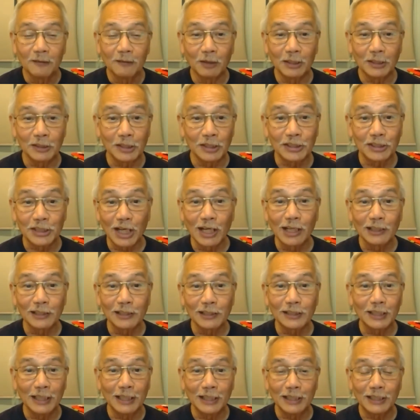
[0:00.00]
What
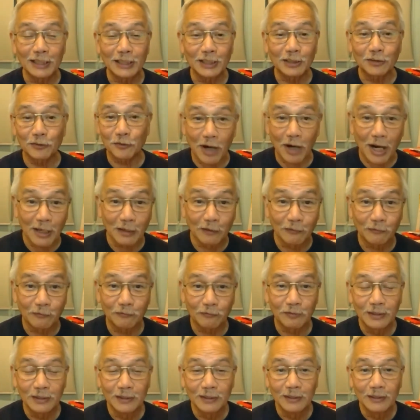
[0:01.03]
results is
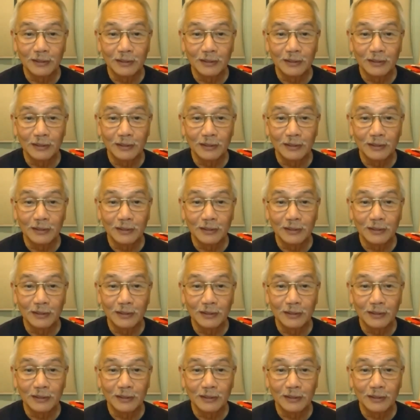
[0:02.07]
strife